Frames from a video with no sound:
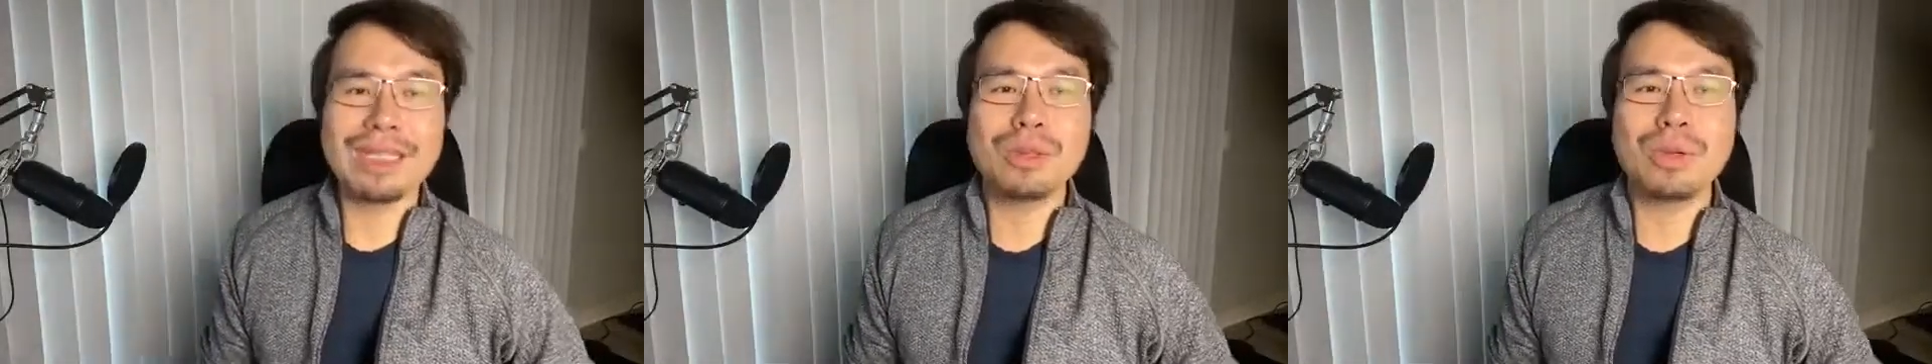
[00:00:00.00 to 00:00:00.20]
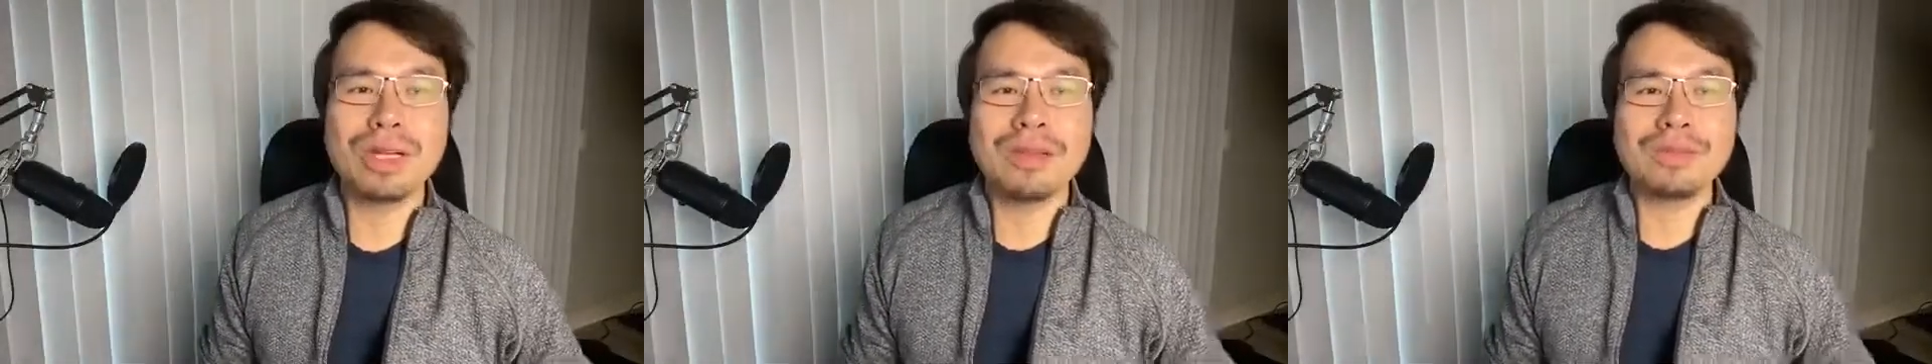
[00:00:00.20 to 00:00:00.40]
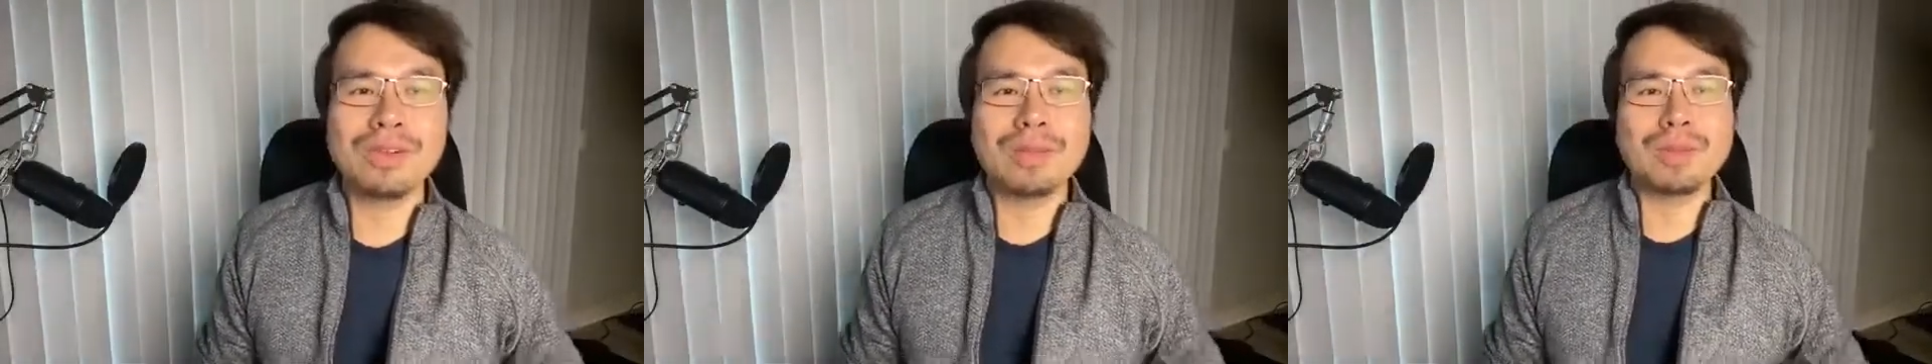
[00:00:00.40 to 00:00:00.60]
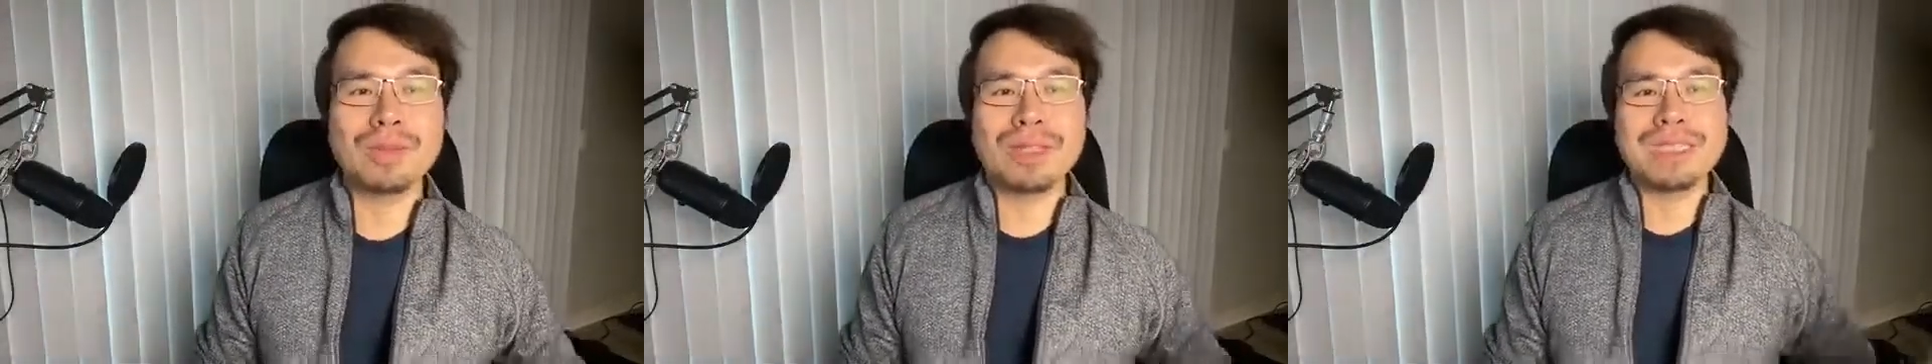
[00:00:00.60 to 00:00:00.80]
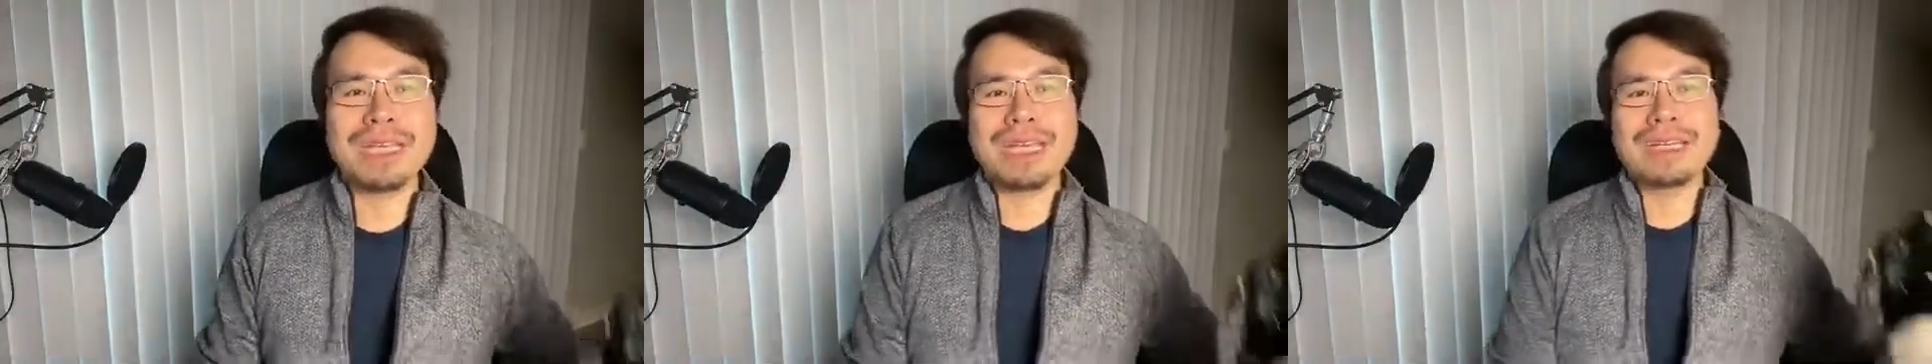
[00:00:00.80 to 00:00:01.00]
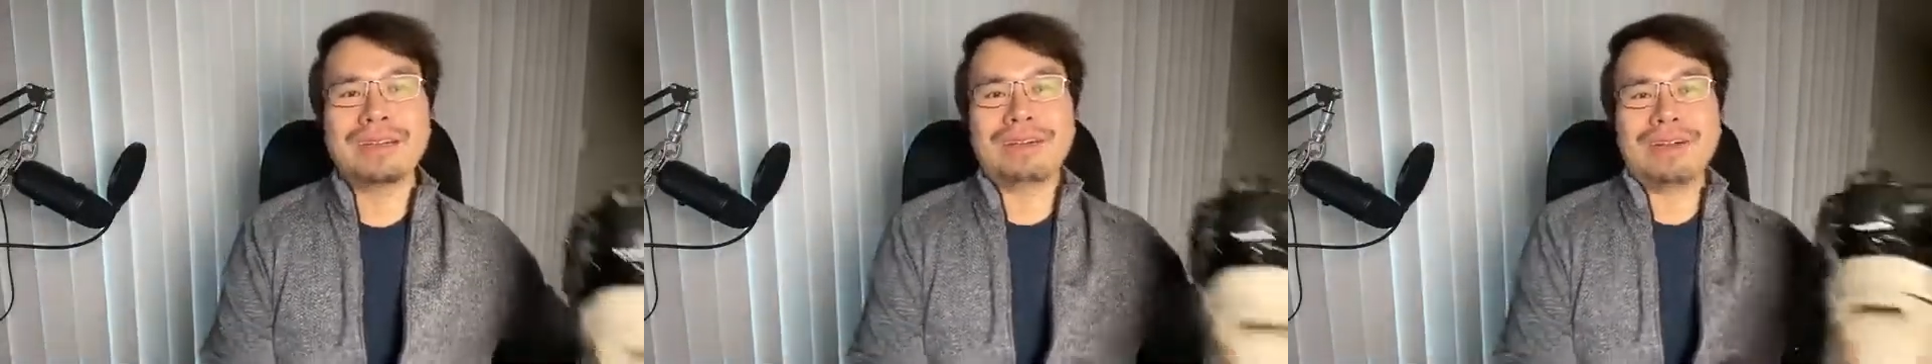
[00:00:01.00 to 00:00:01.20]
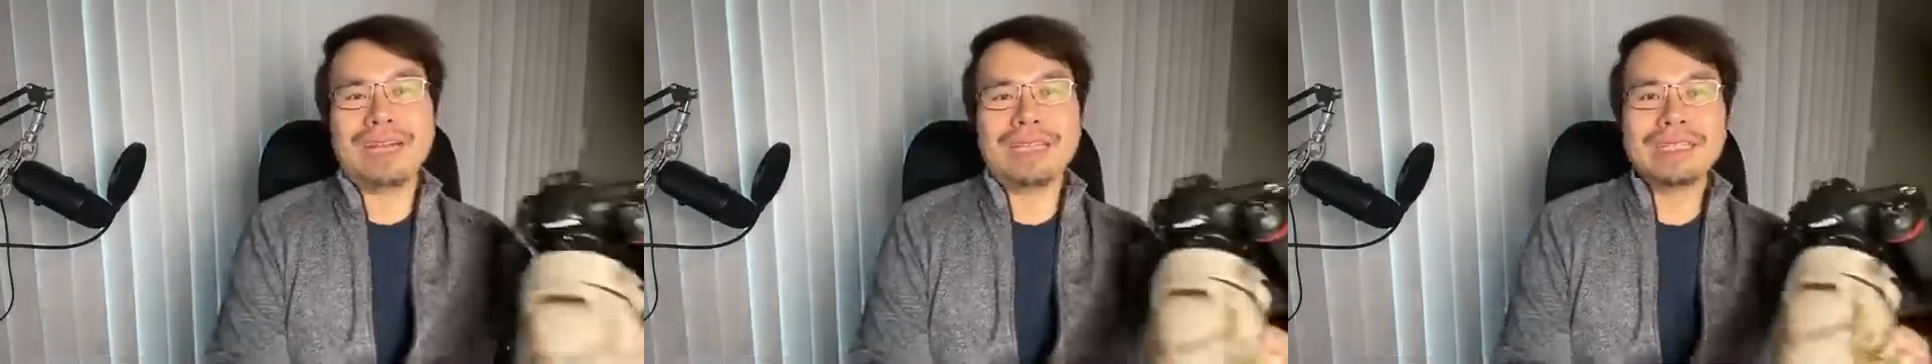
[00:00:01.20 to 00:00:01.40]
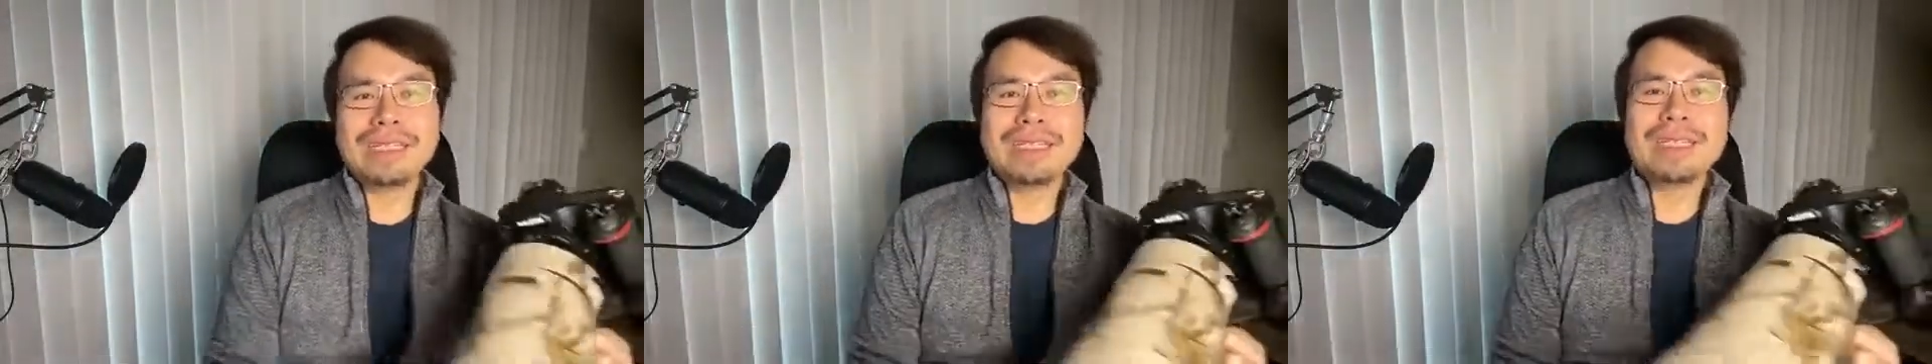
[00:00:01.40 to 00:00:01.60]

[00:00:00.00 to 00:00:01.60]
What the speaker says: take 20 frames per second, right?